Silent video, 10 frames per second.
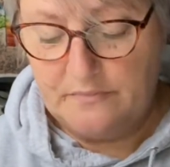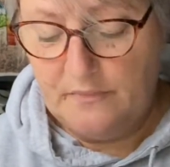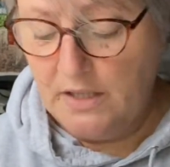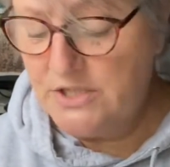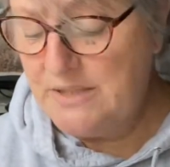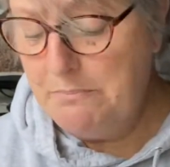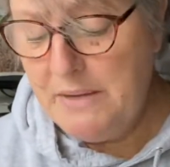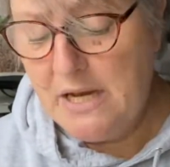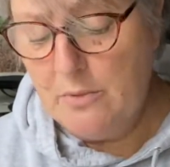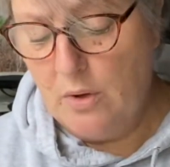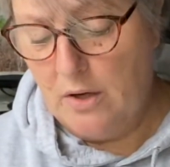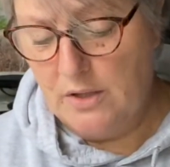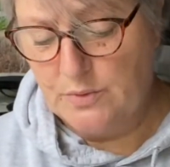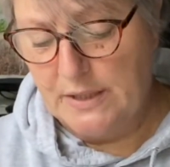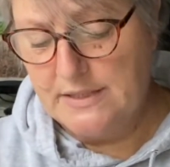She's minimal
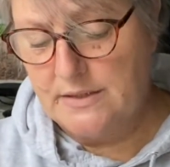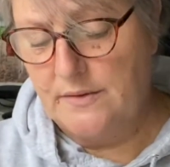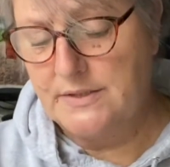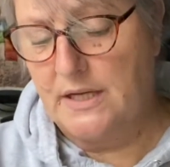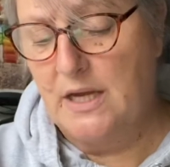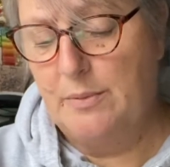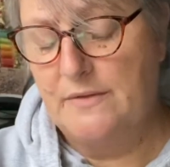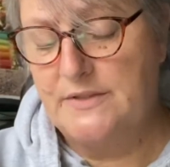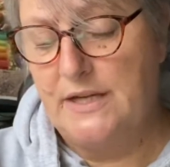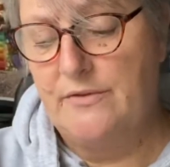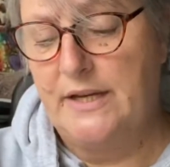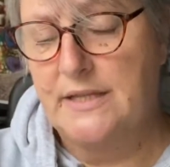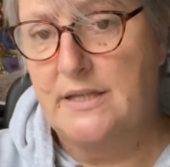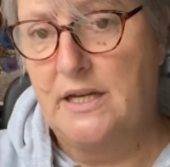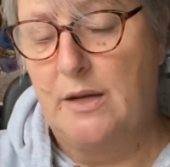hardware, so there's a couple of
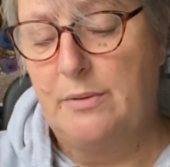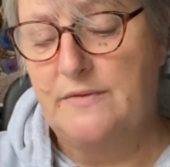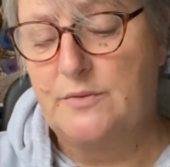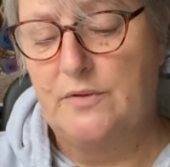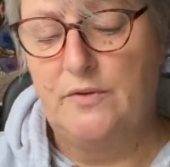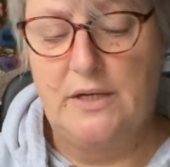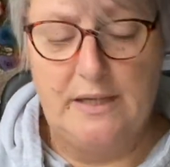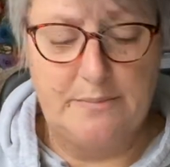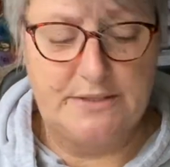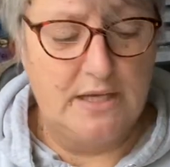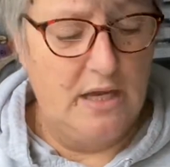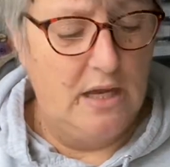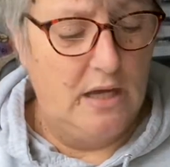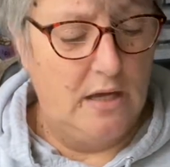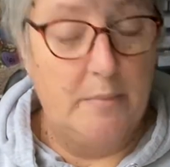D-rings, a couple of swivel clips,
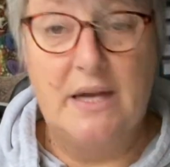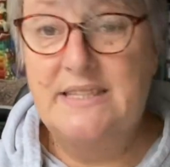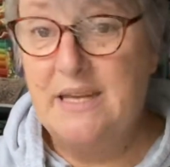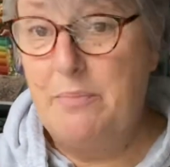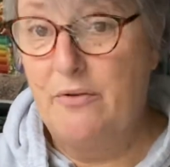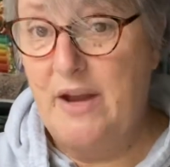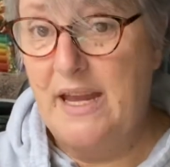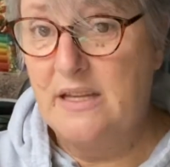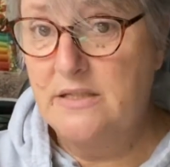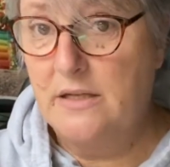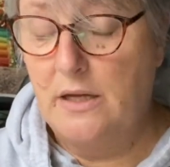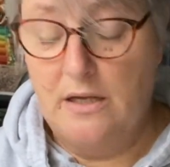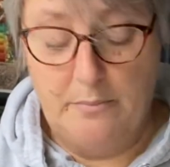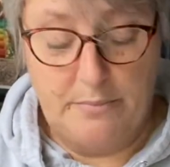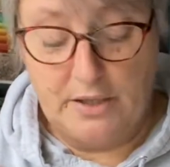a zipper end,
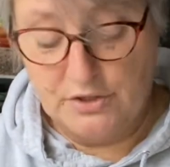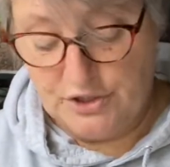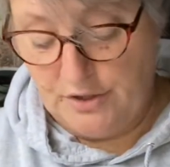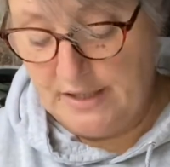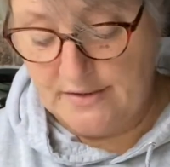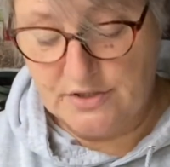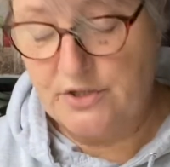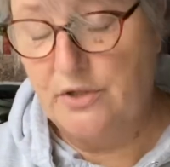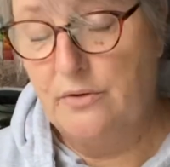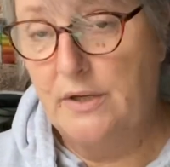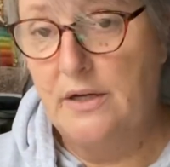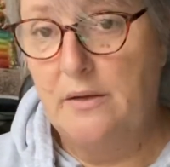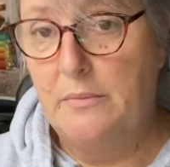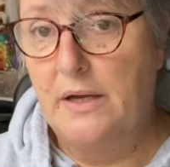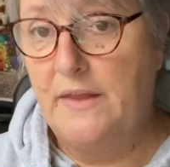but I'll show you how to do
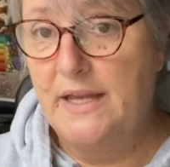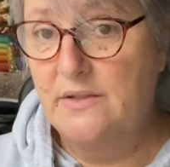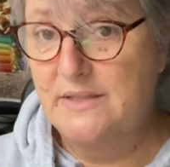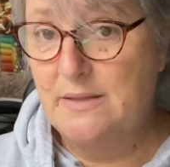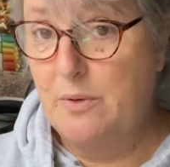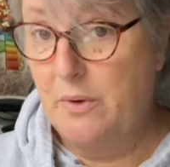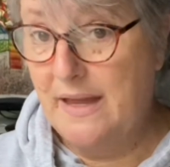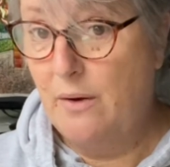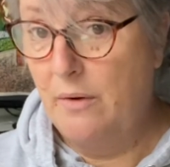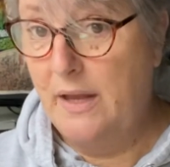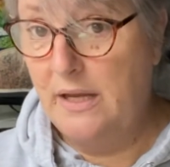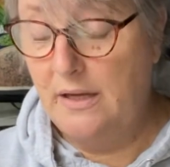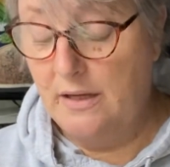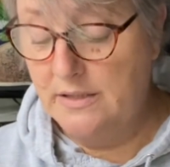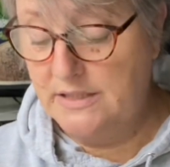at the end of a zipper without
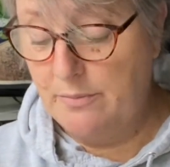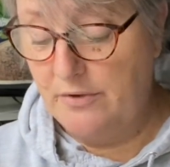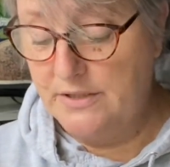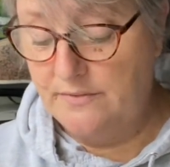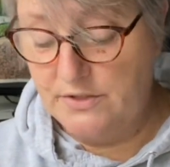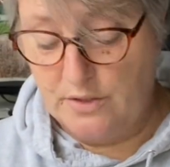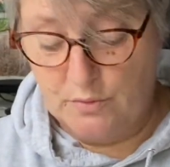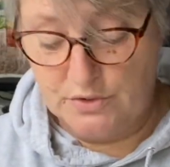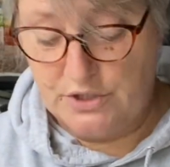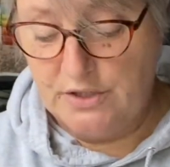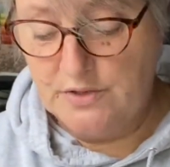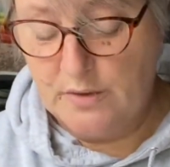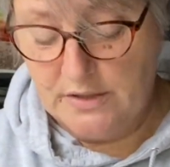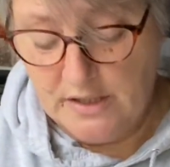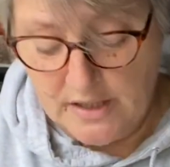any zipper end if you don't want to use
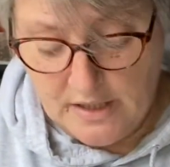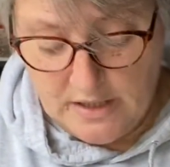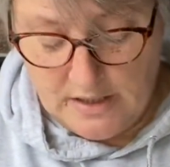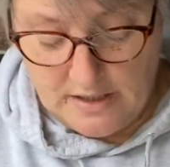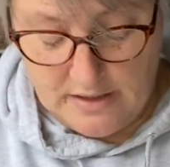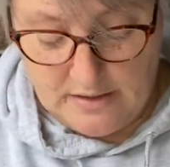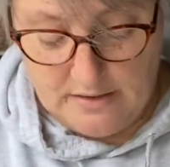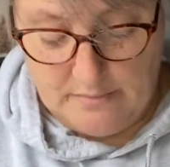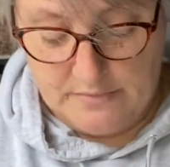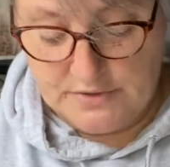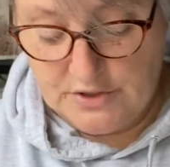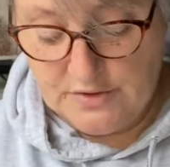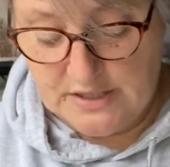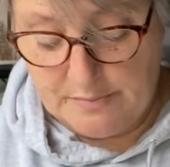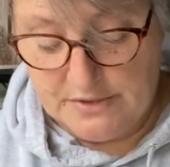one. 2
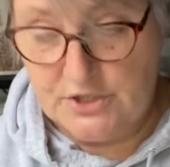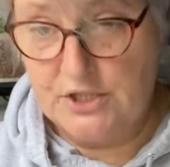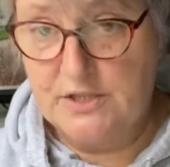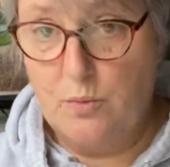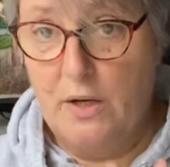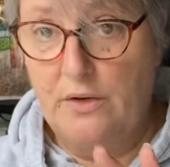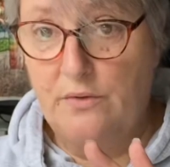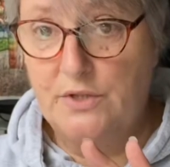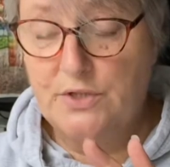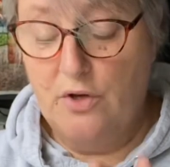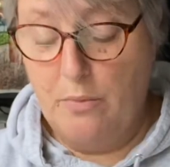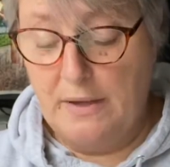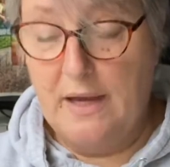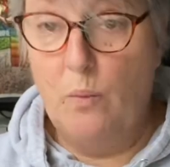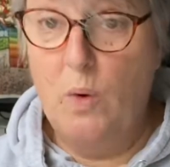zippers, just one on the top
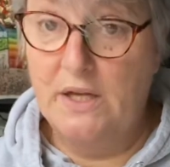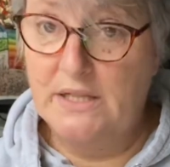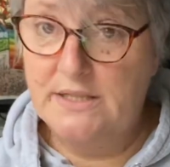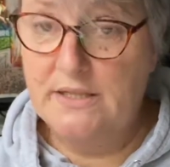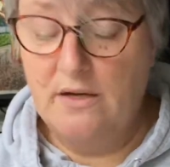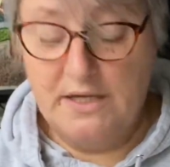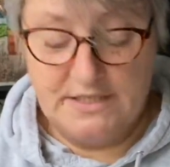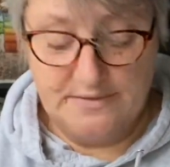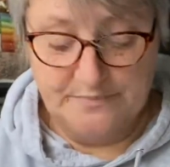and one inside.